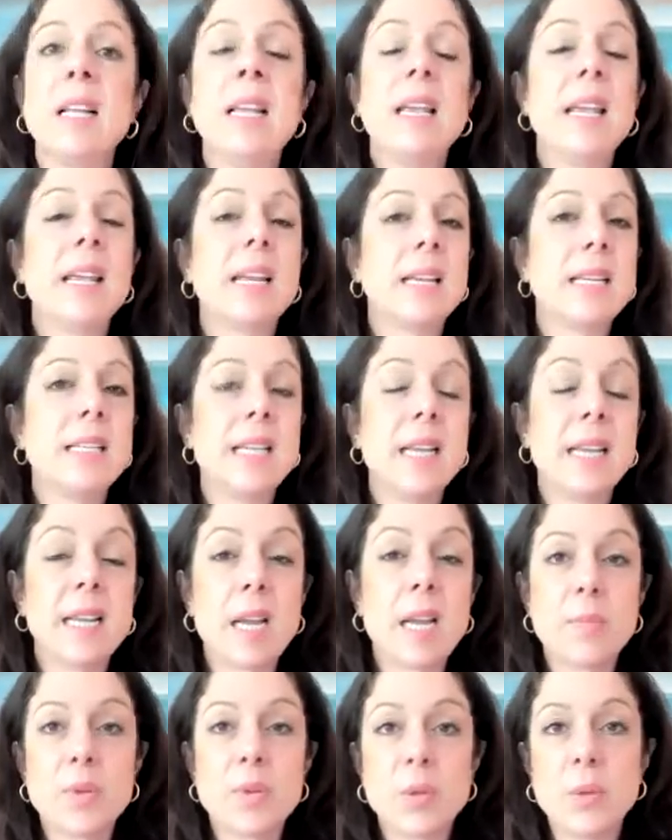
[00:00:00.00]
It can take
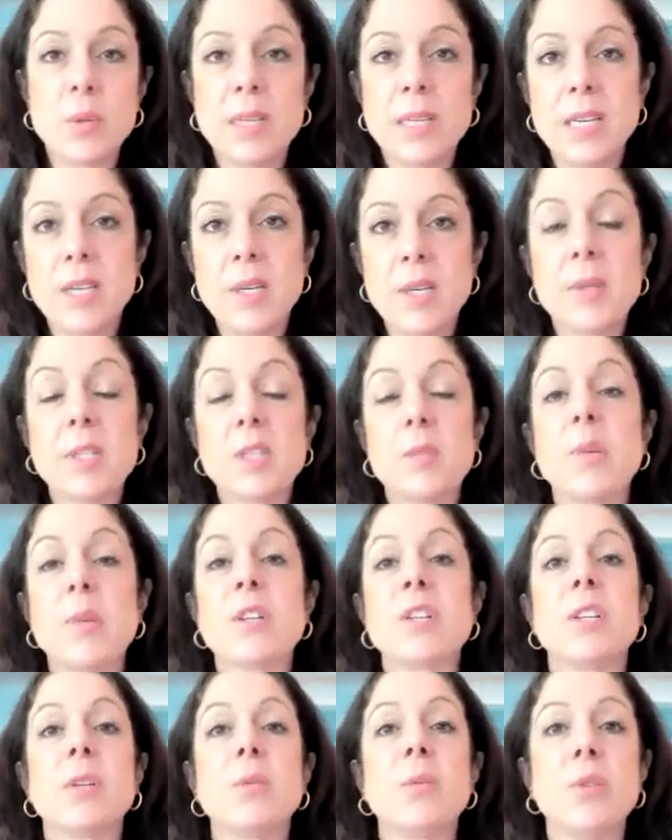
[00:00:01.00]
up to a year,
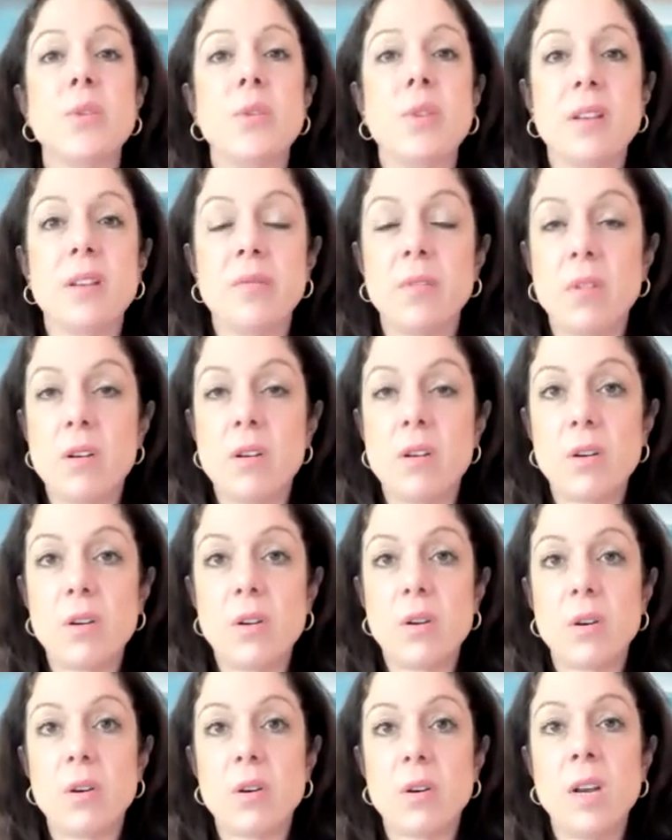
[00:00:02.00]
especially when you have
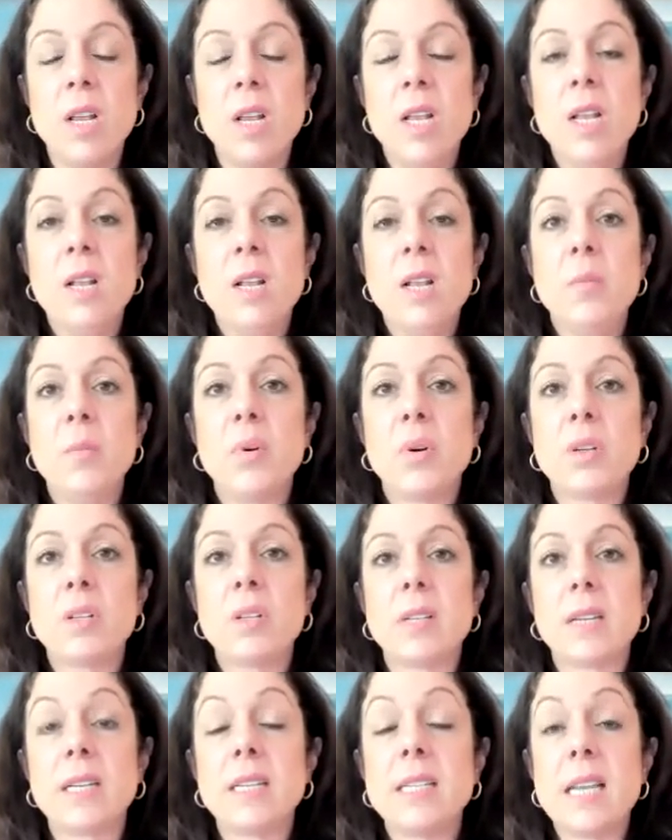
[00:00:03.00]
longer books
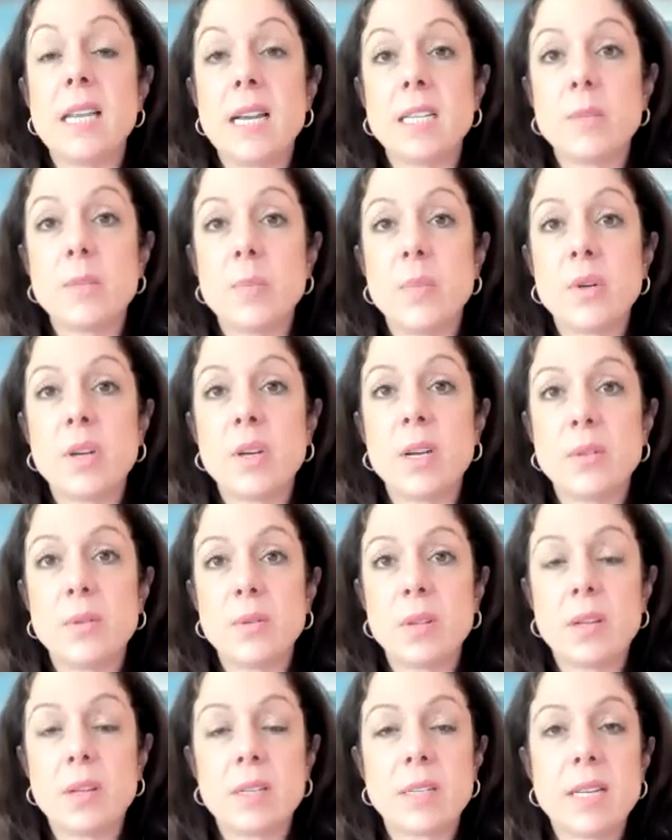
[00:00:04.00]
like a textbook. I do a
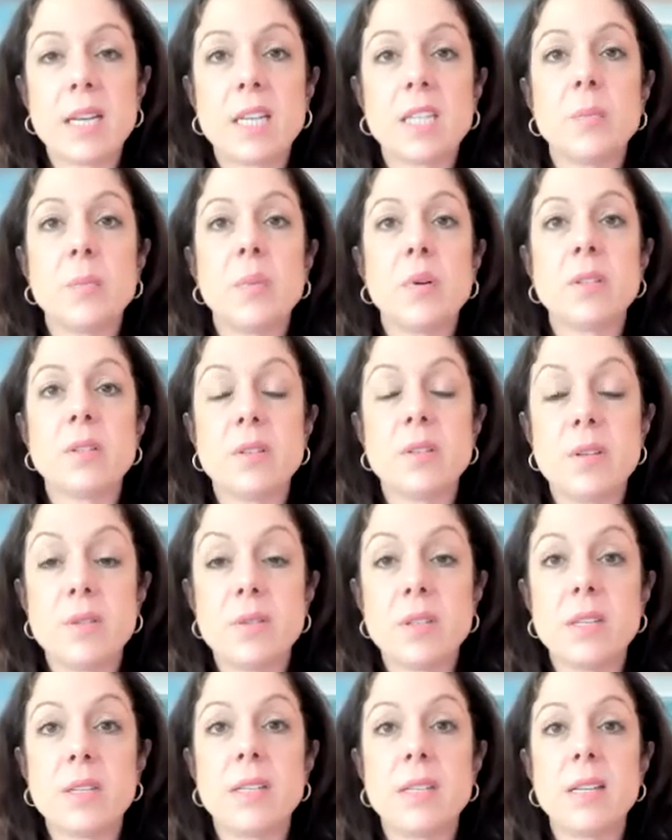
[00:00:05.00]
lot of textbooks, and
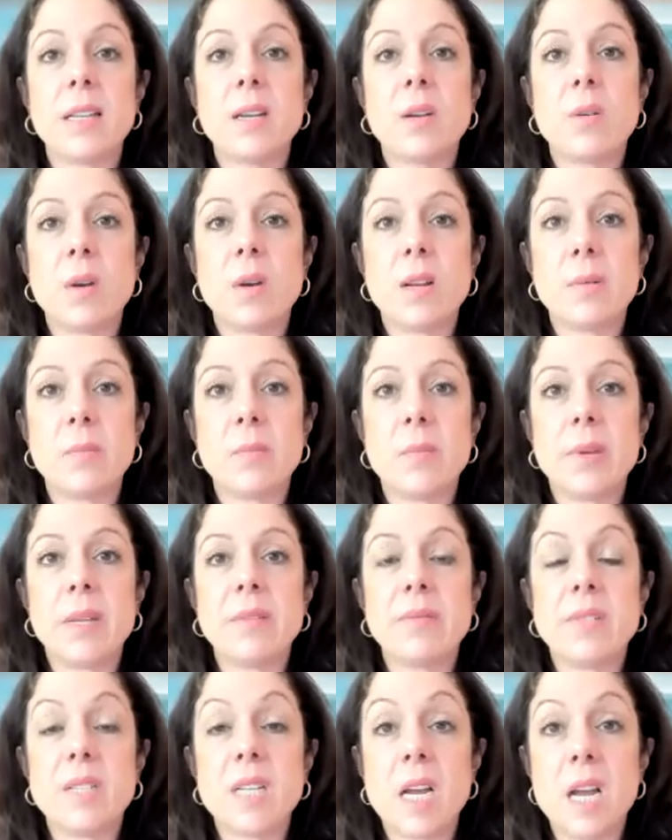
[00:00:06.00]
those can take quite a bit
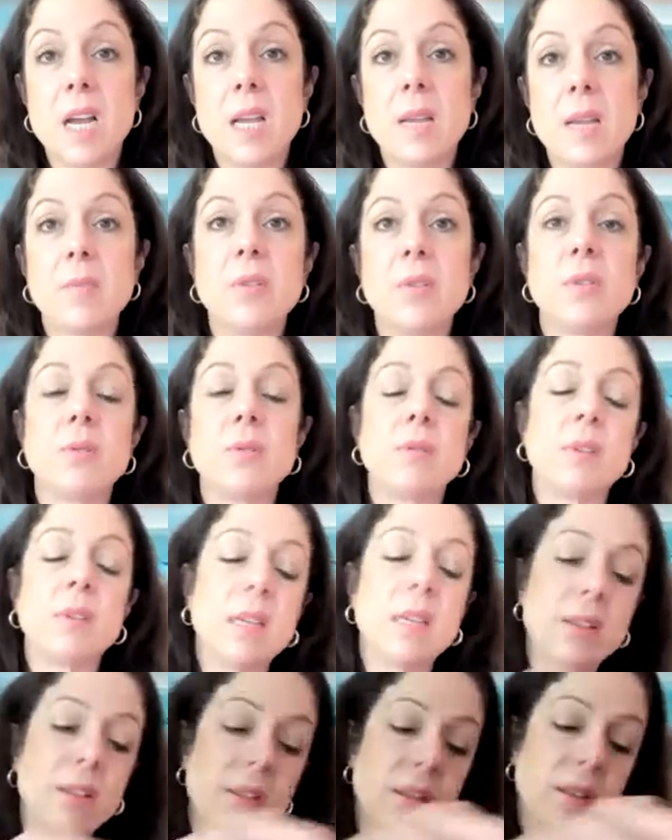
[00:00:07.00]
of time to
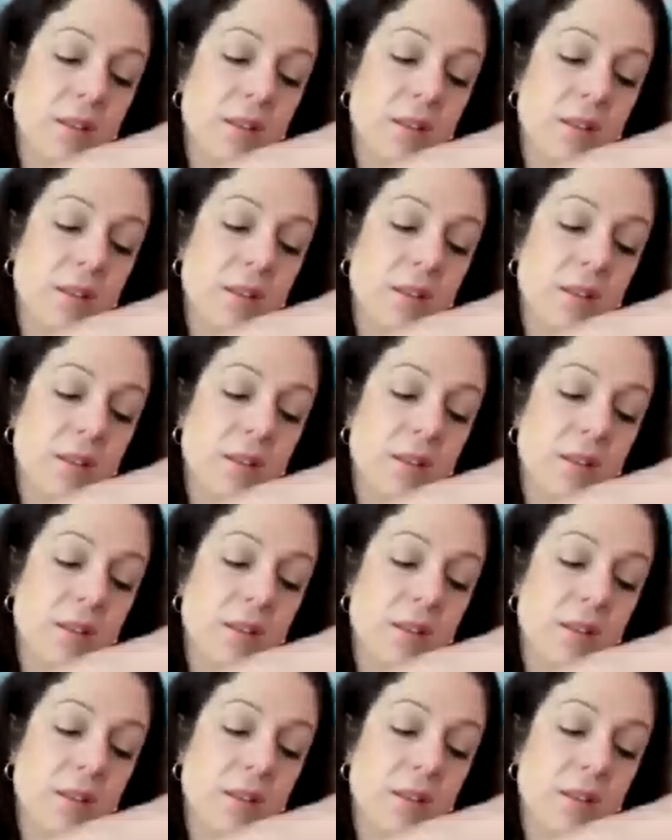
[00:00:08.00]
get